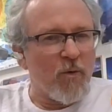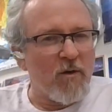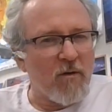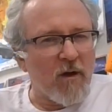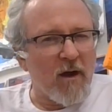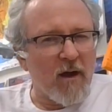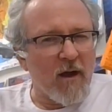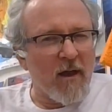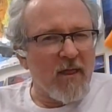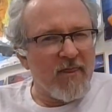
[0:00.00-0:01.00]
Well,
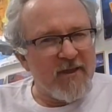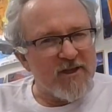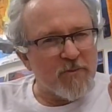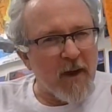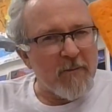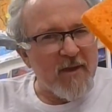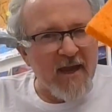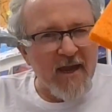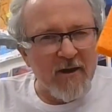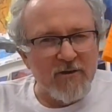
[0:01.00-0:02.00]
this might
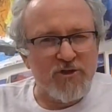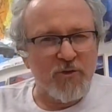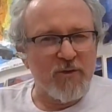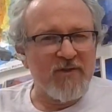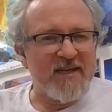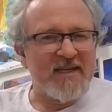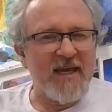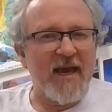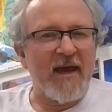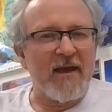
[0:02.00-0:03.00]
be air during the
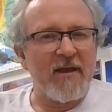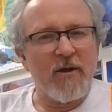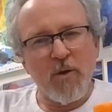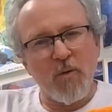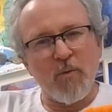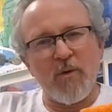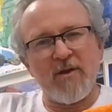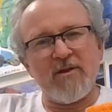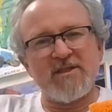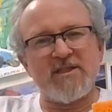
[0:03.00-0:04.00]
day
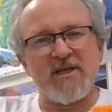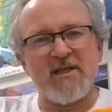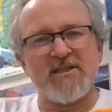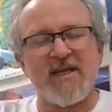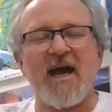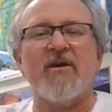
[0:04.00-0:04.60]
when the sun's